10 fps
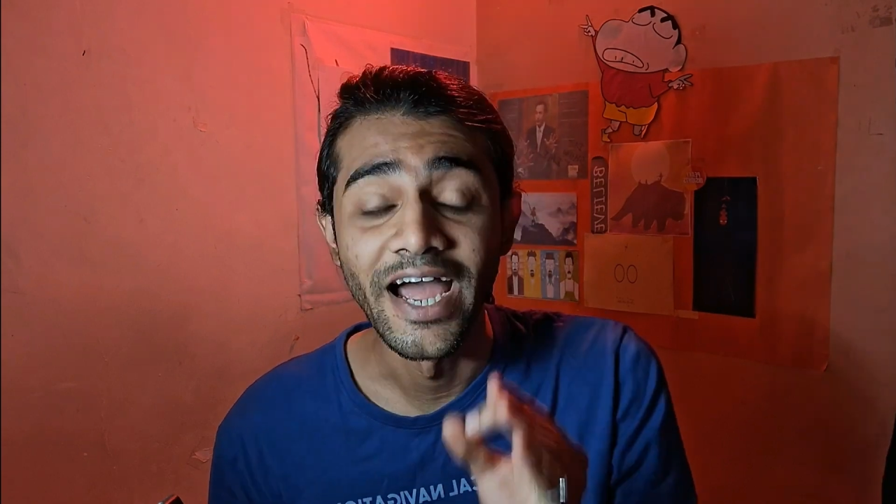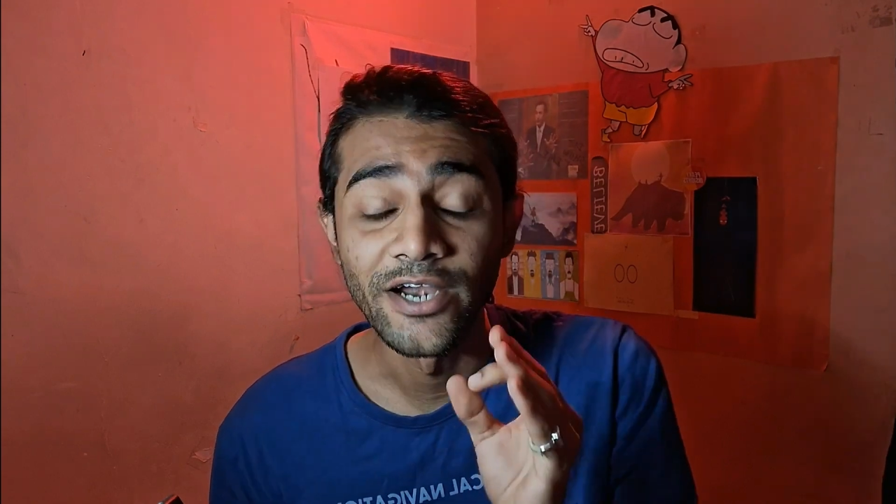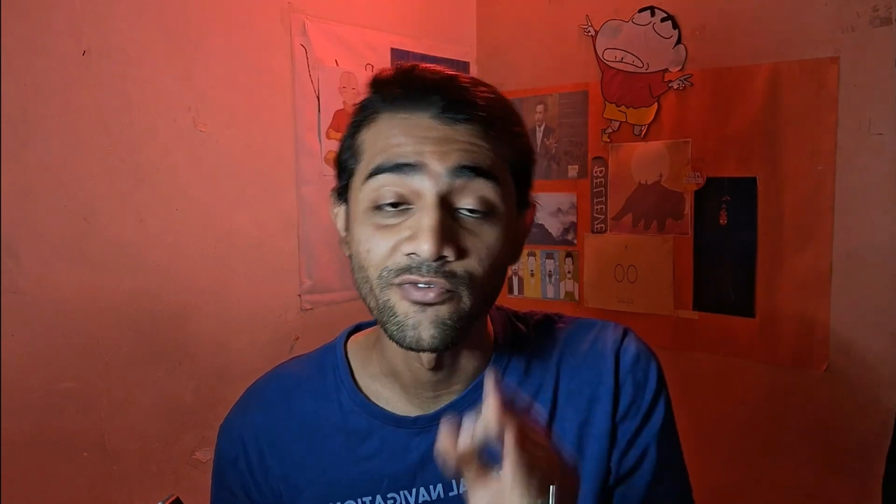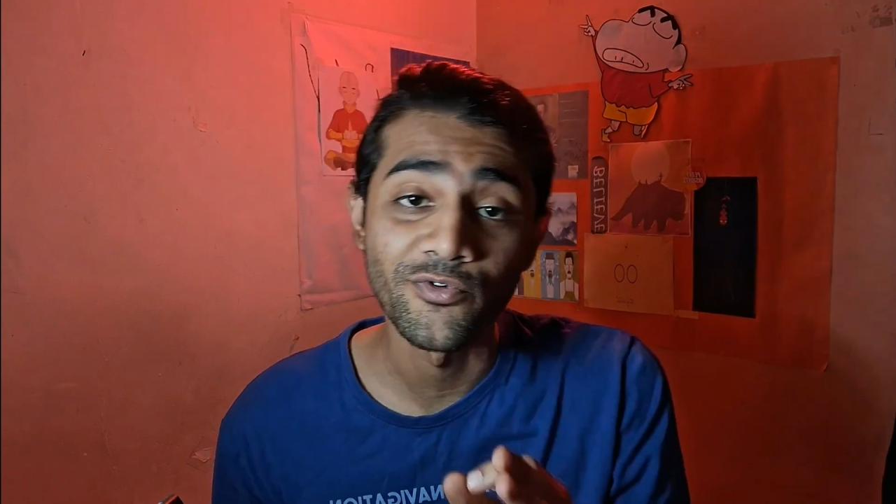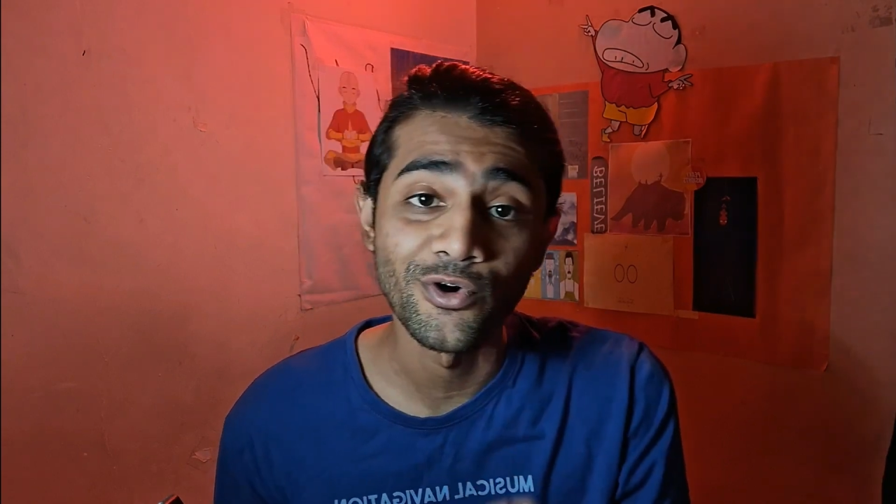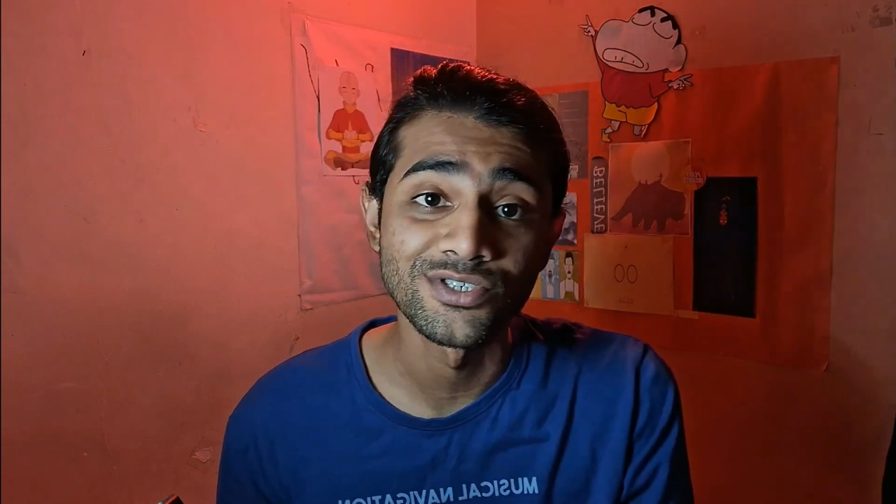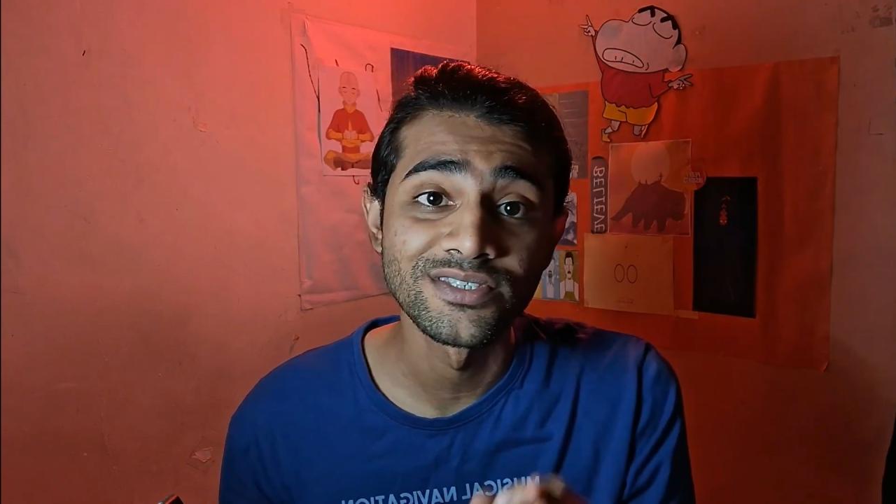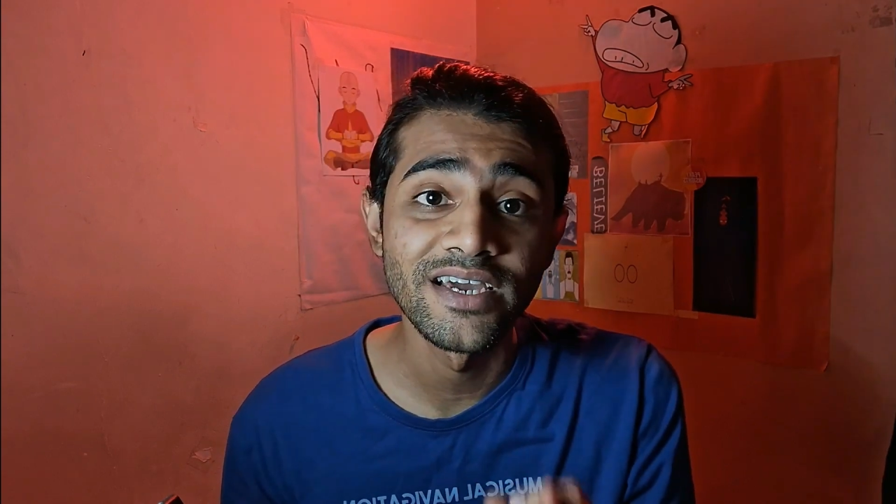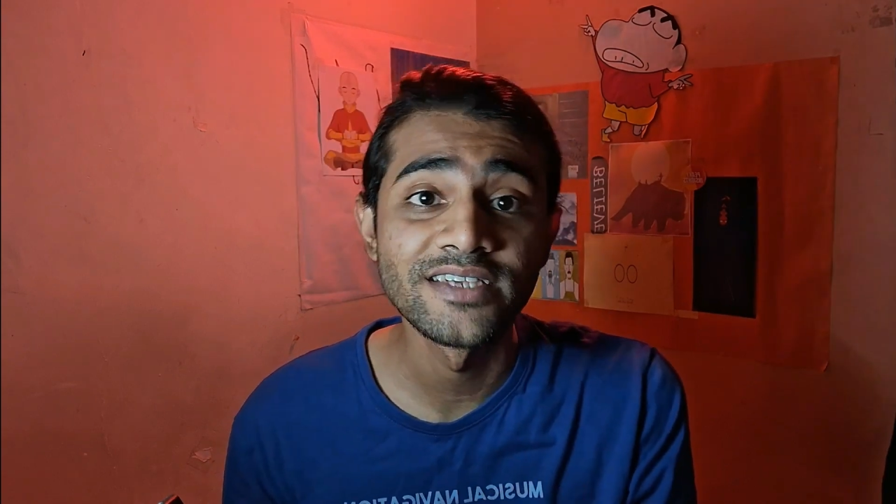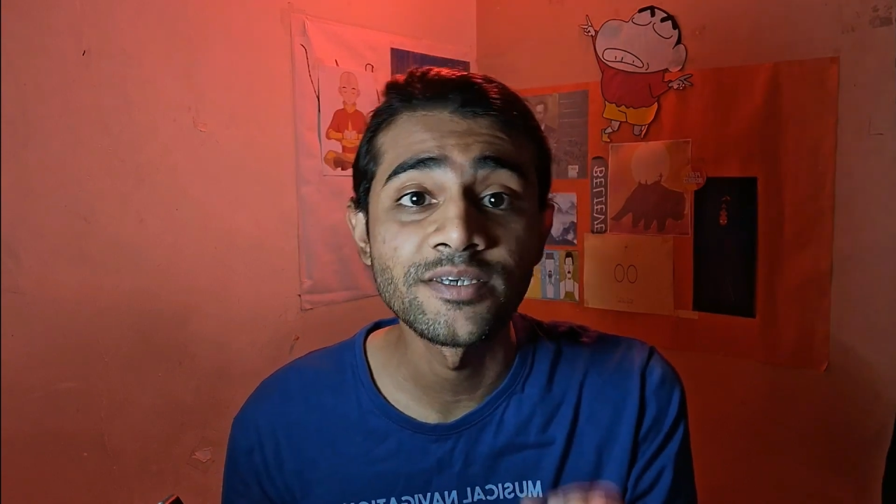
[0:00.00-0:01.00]
And of course
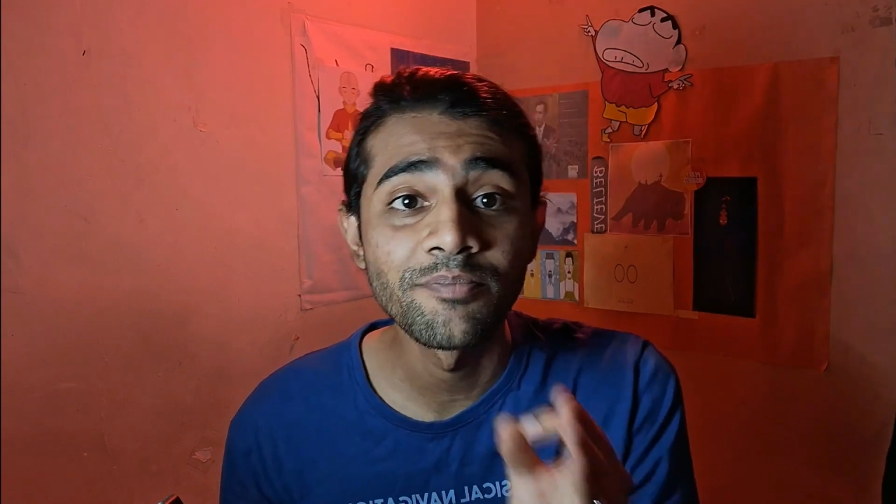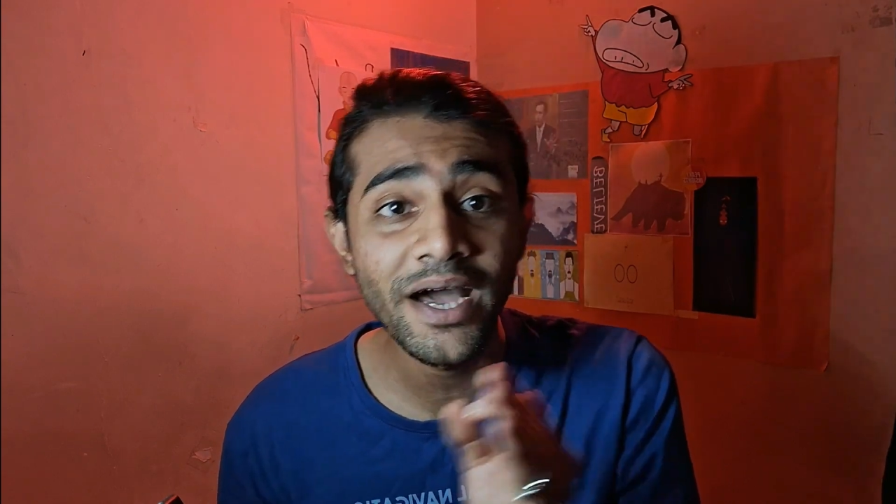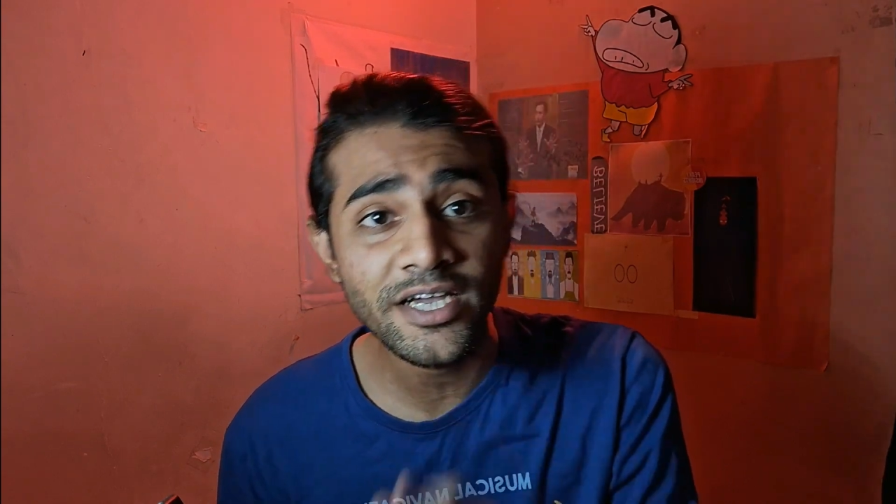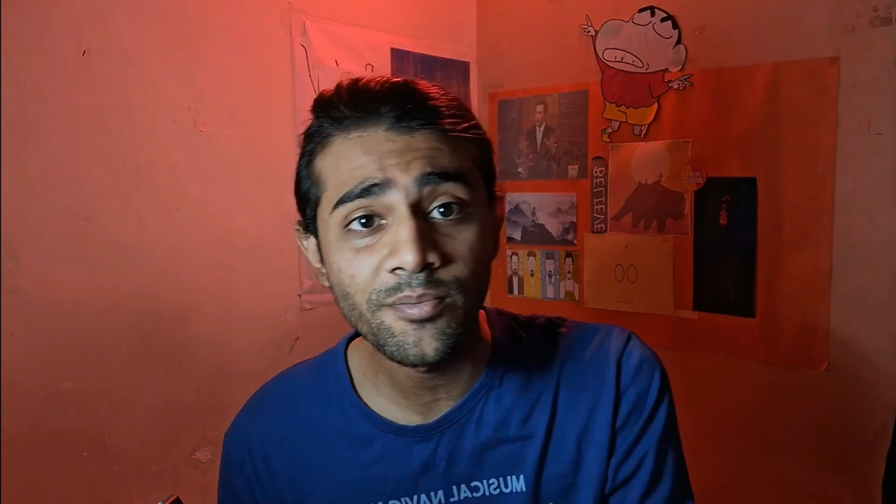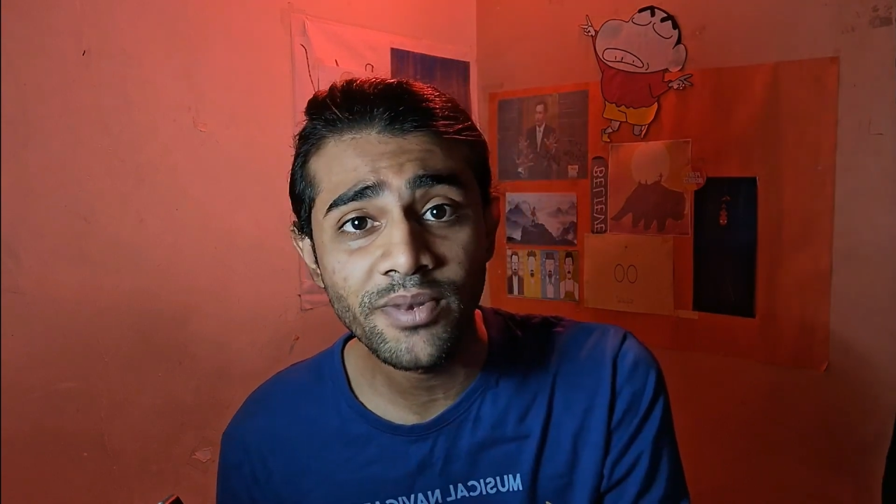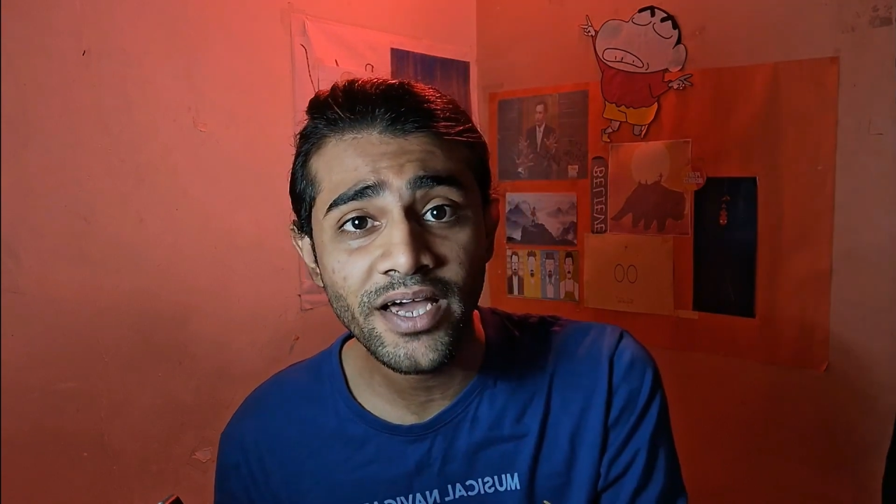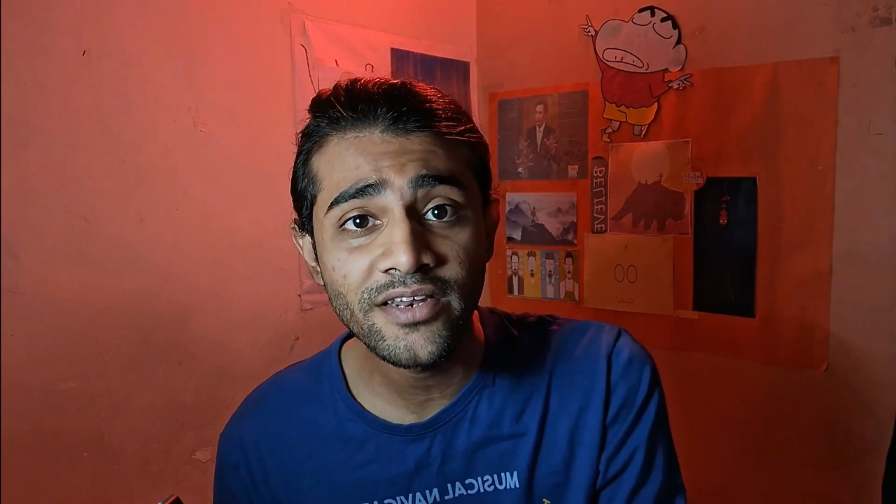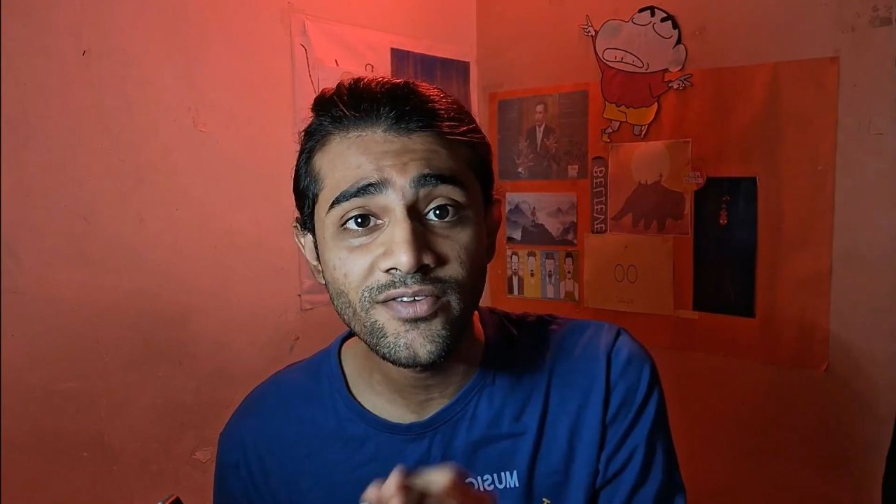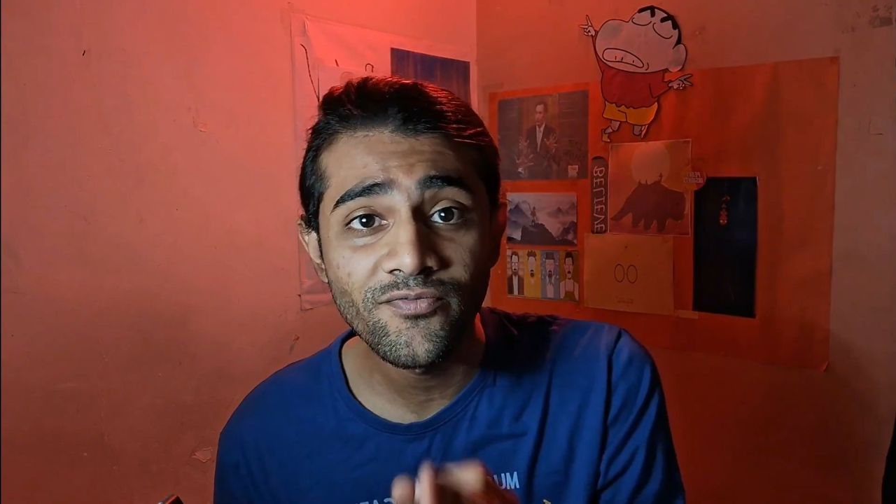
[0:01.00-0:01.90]
there is a backup plan